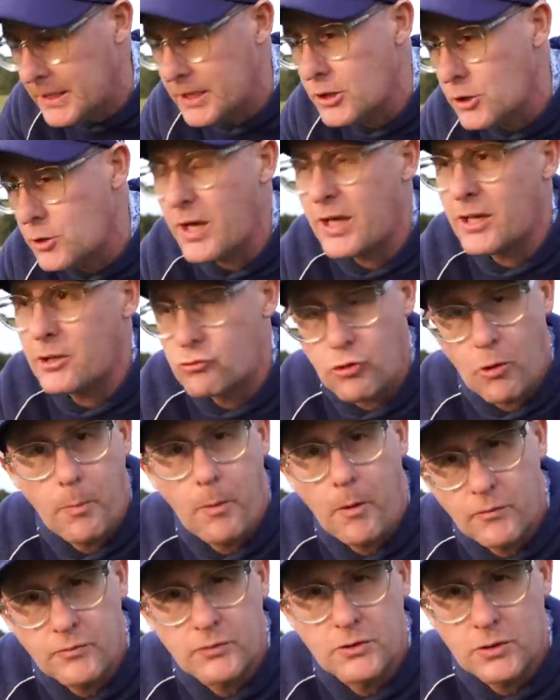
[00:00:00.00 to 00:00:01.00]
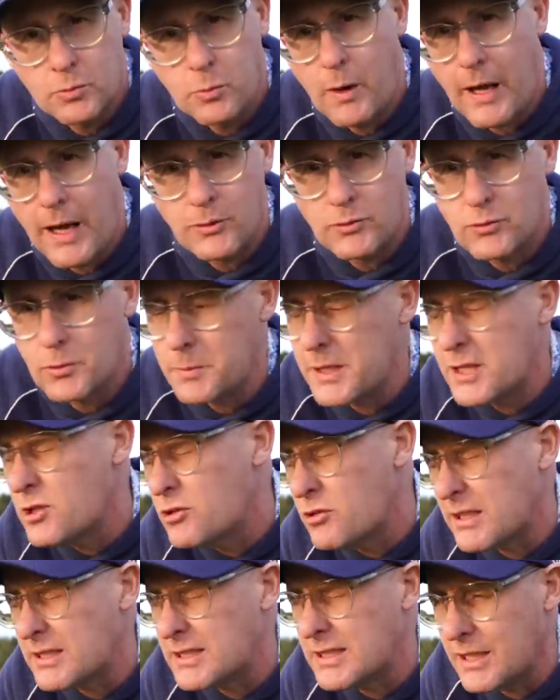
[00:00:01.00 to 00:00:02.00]
you get the drop-offs as well, so it'll be
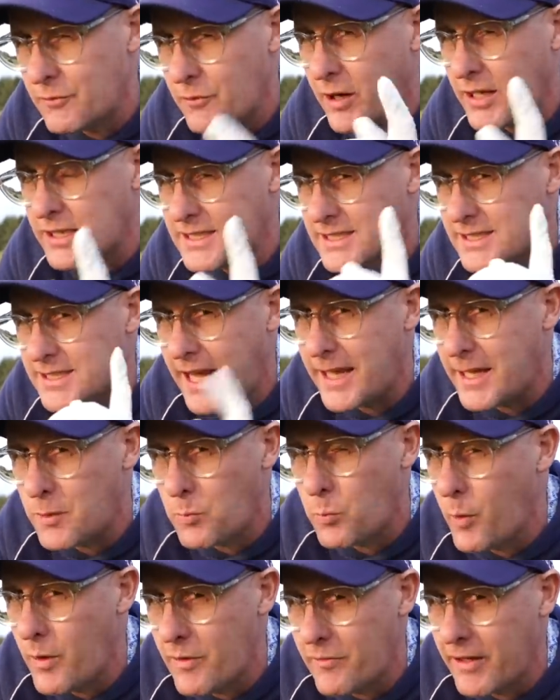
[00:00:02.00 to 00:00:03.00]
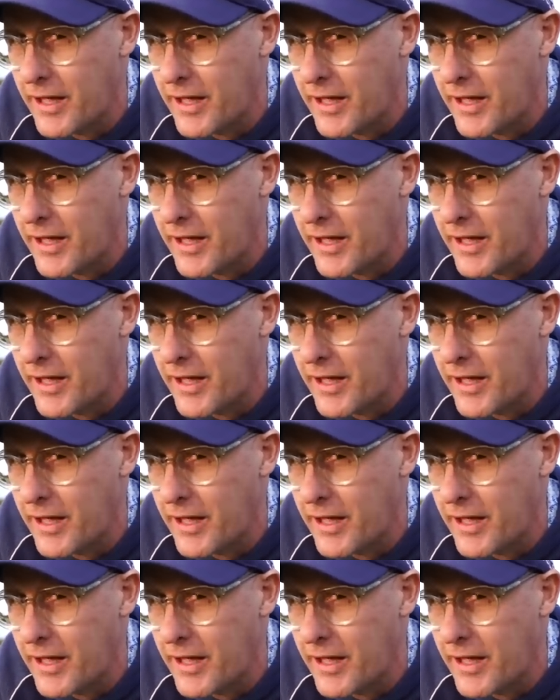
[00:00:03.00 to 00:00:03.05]
interesting if I stay with